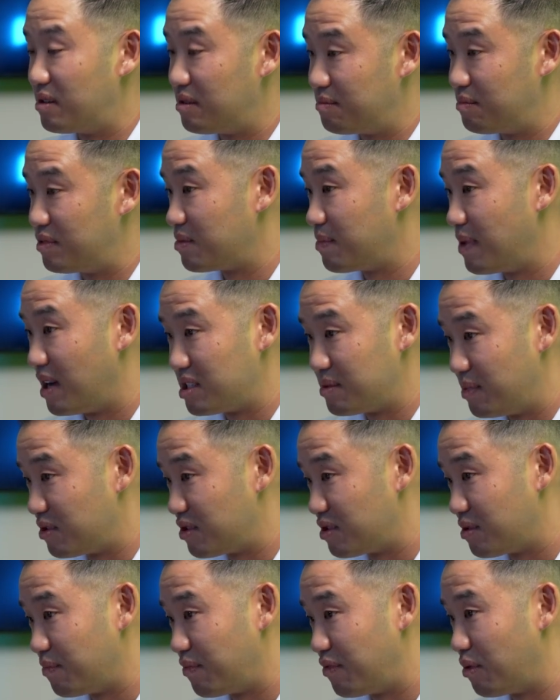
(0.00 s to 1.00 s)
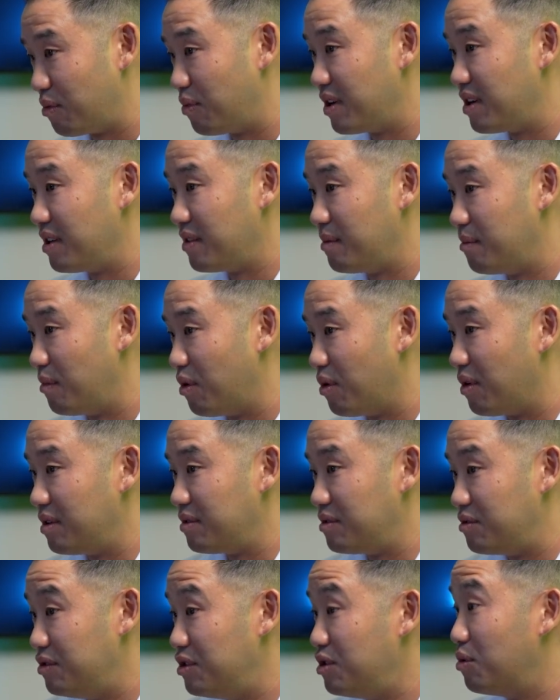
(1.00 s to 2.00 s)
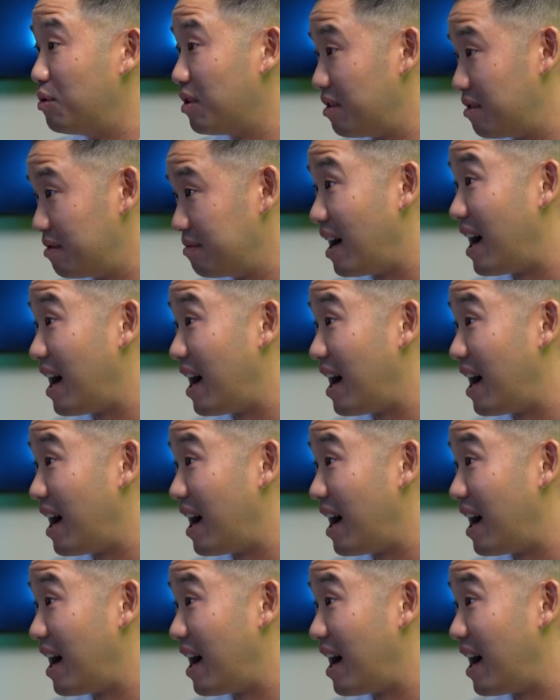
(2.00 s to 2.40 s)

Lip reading: They were responsible for one of the more newer